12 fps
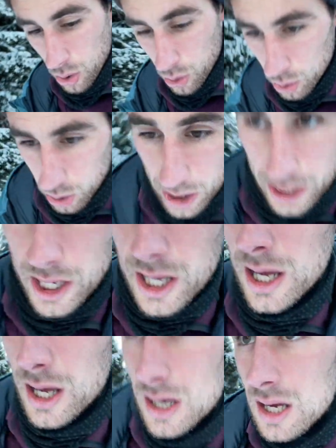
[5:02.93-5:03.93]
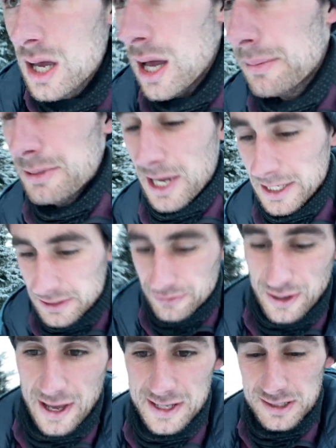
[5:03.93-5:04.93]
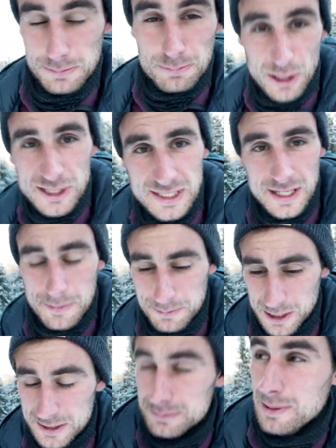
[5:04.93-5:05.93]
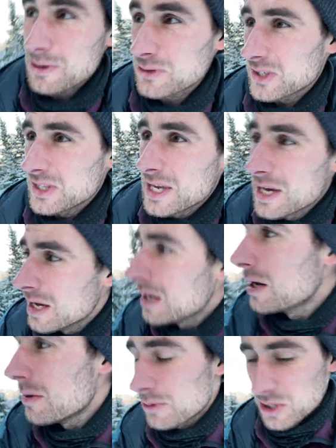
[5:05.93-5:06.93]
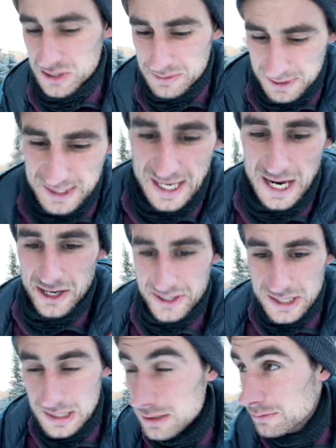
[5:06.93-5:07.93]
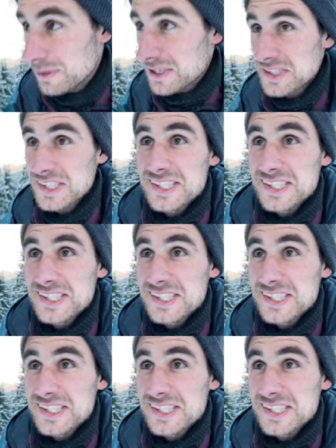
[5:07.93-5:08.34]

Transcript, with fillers: Ooh, I'm kind of sprinting up this mountain because I'm scared to miss the